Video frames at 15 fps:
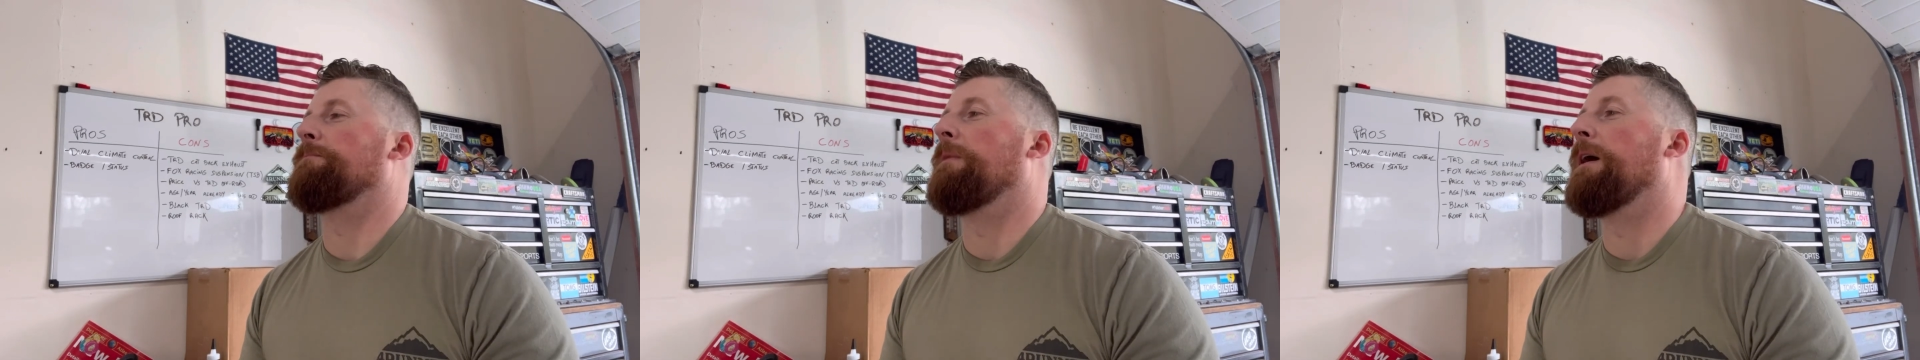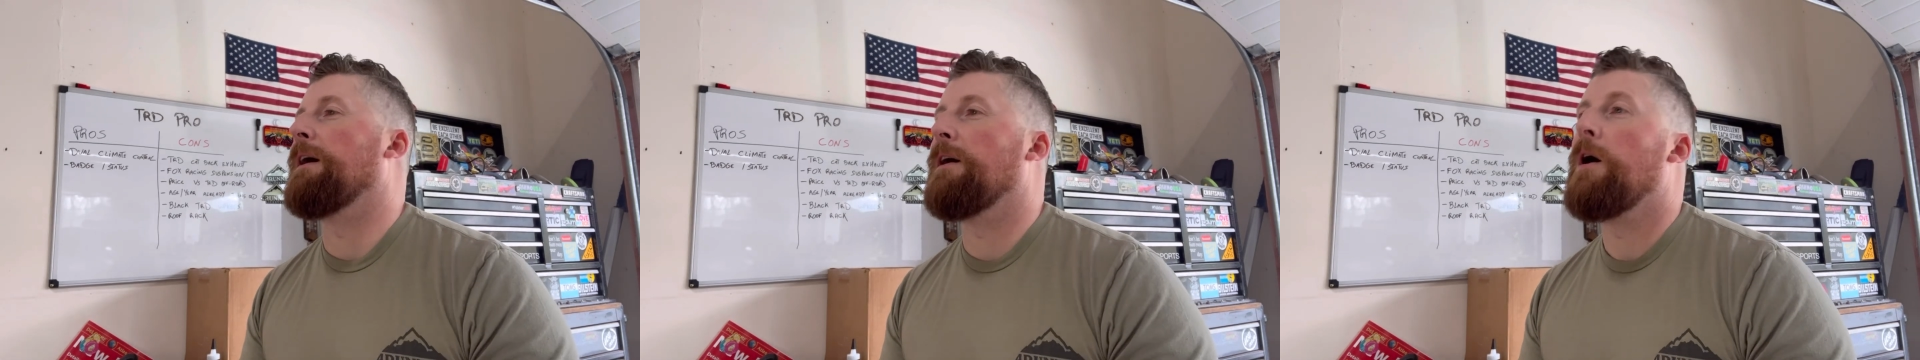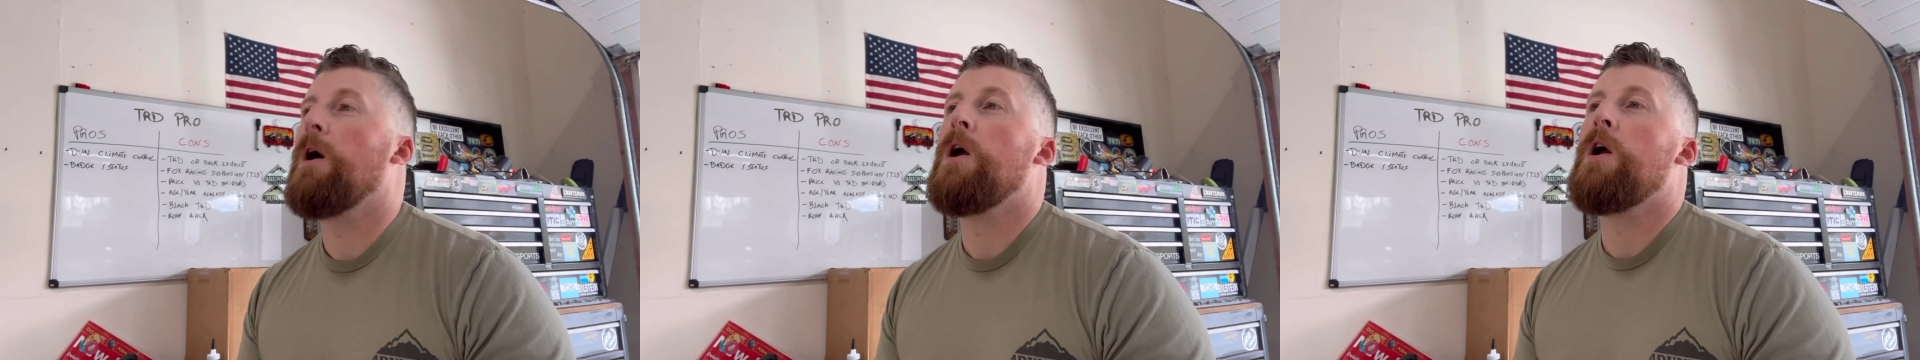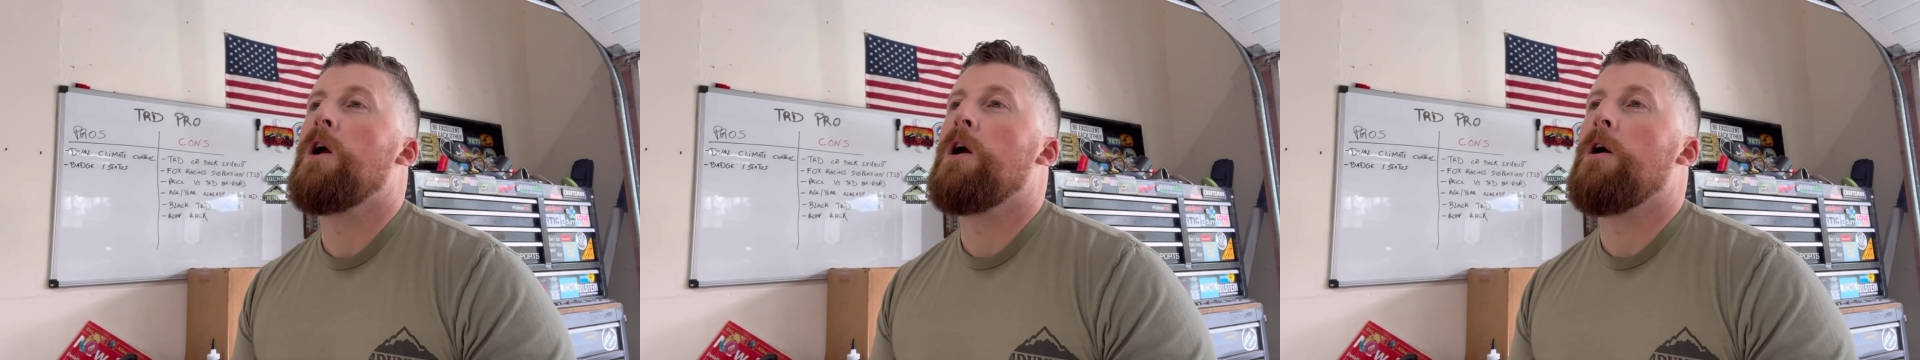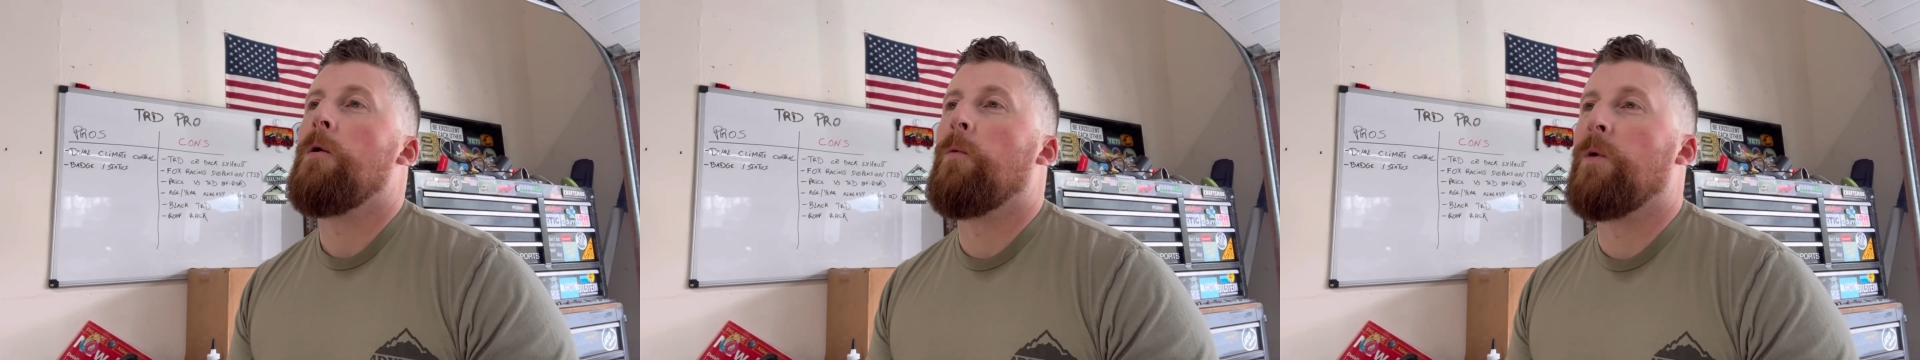but
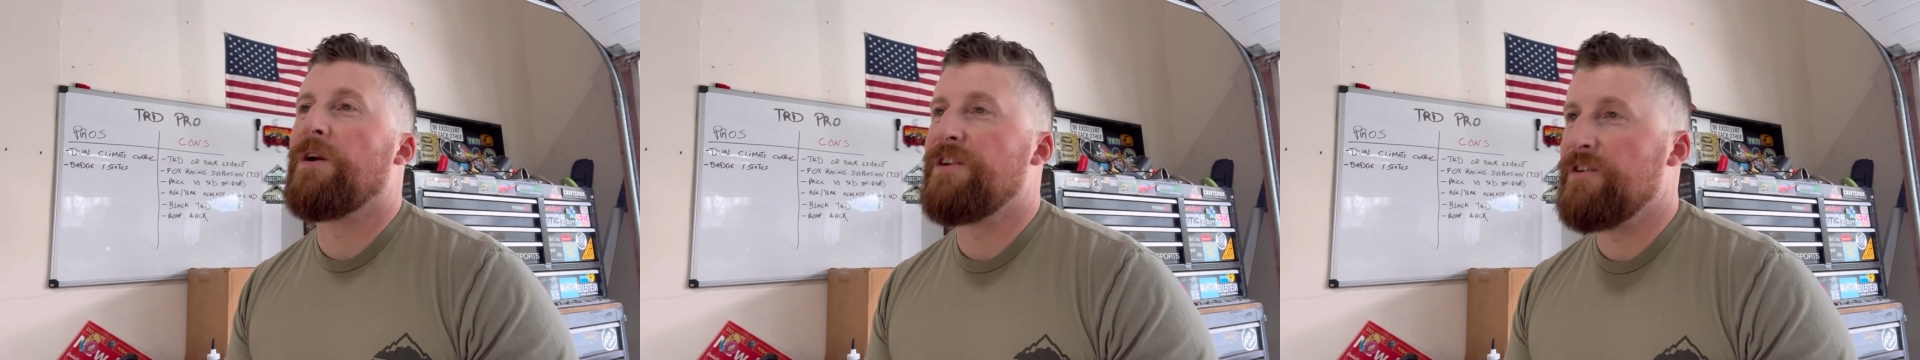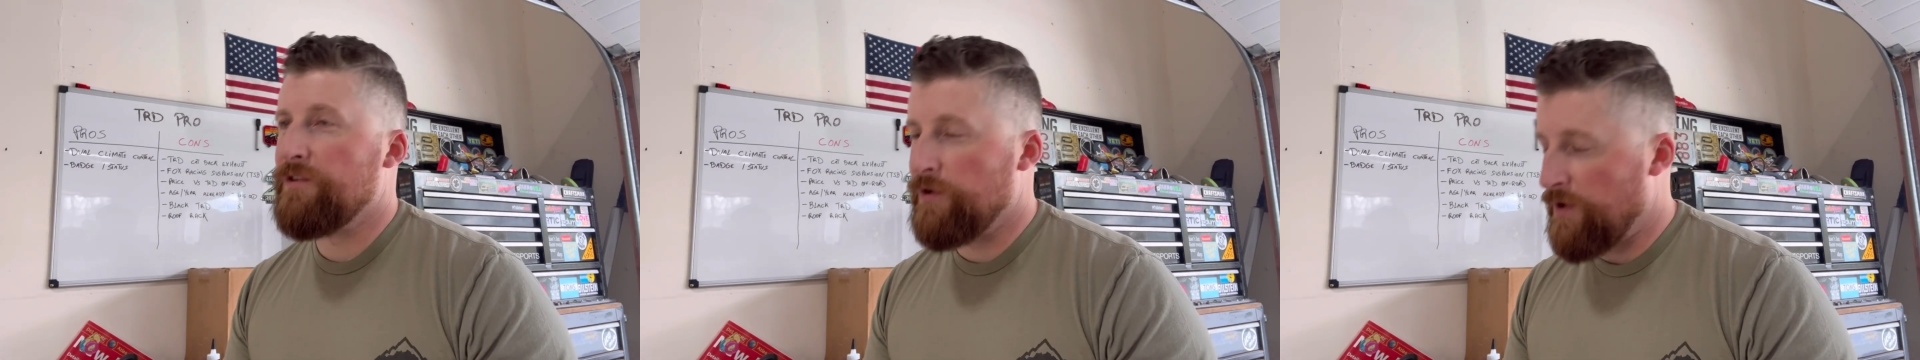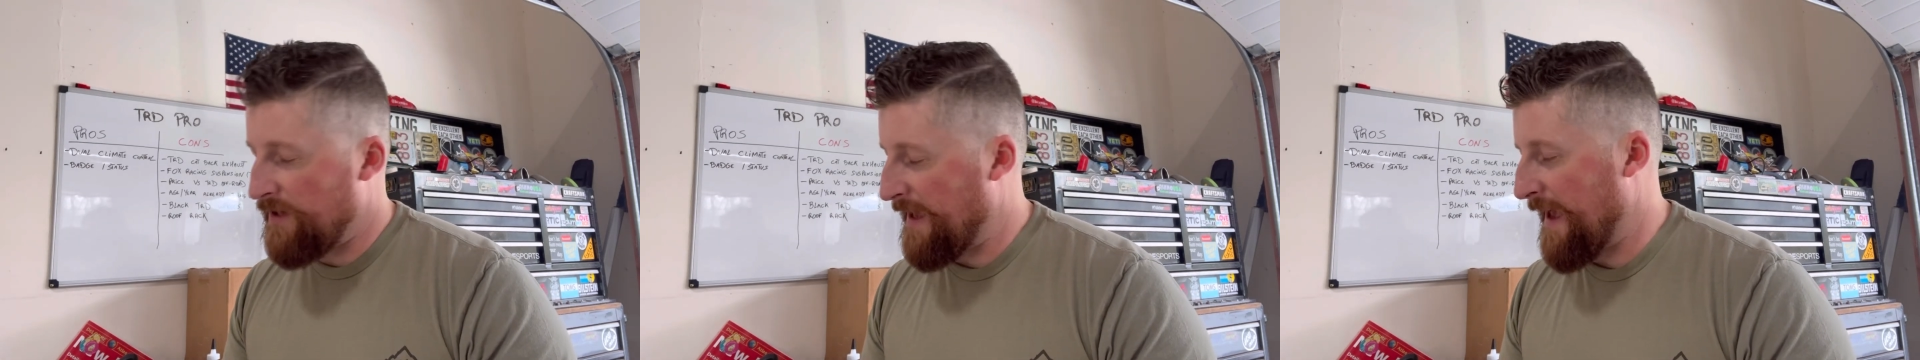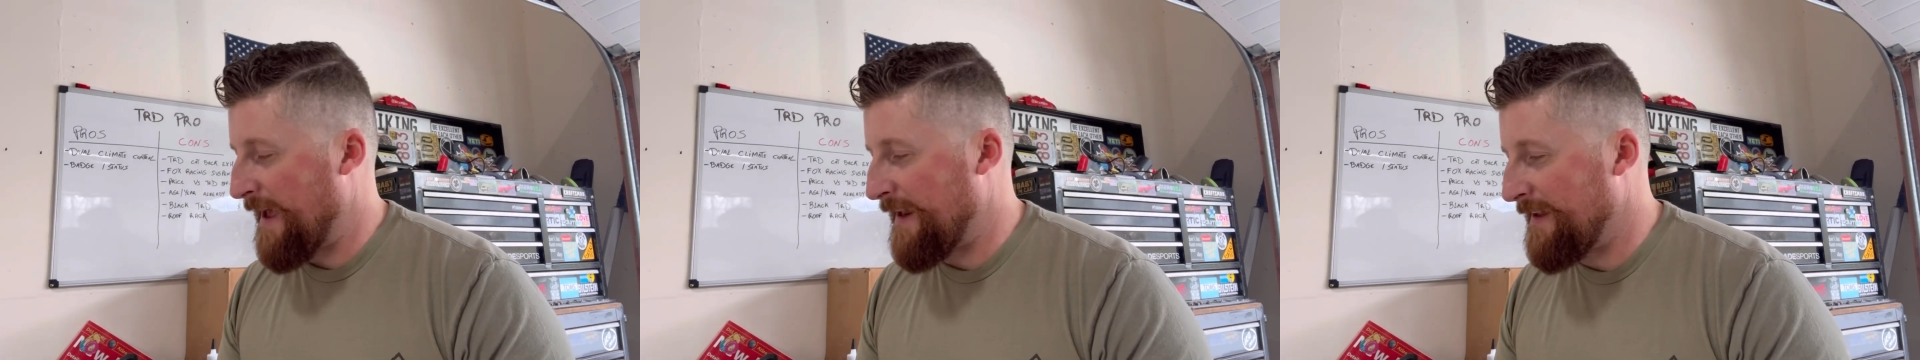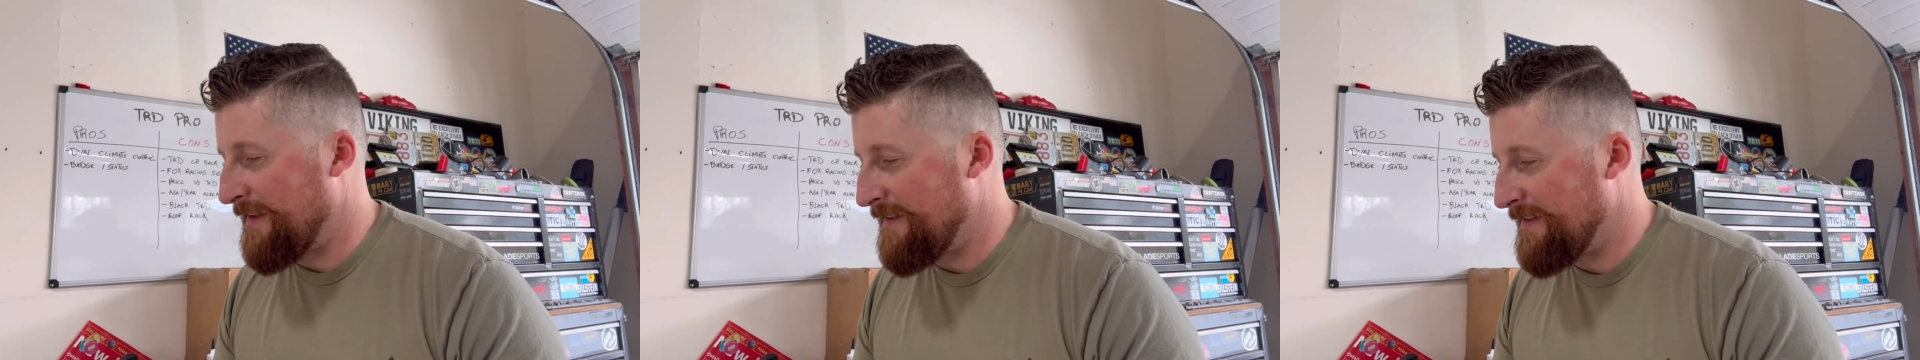when you look
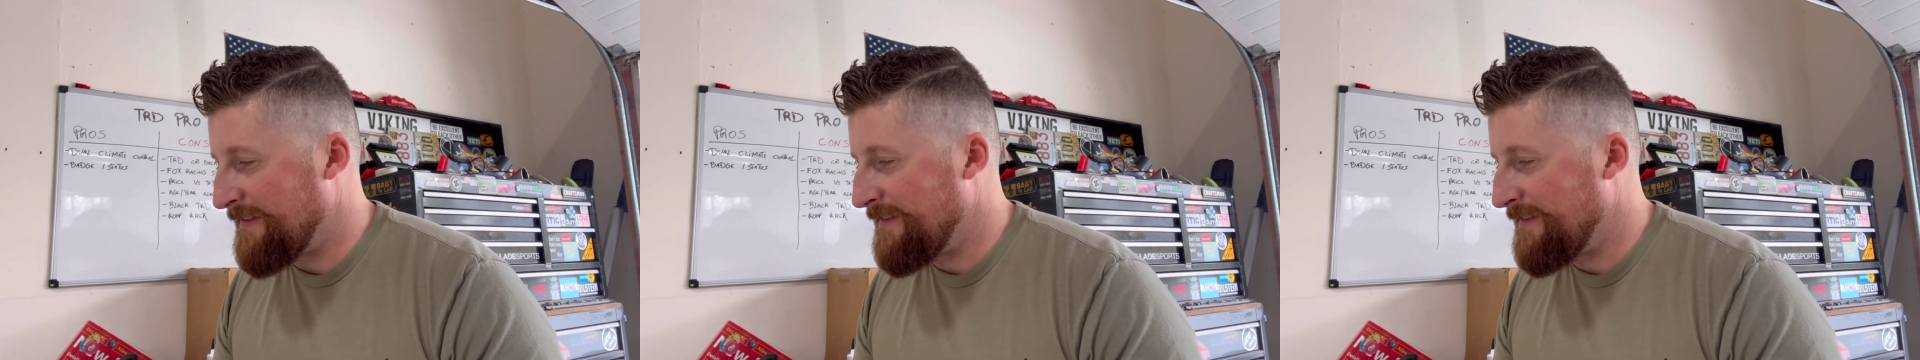at it,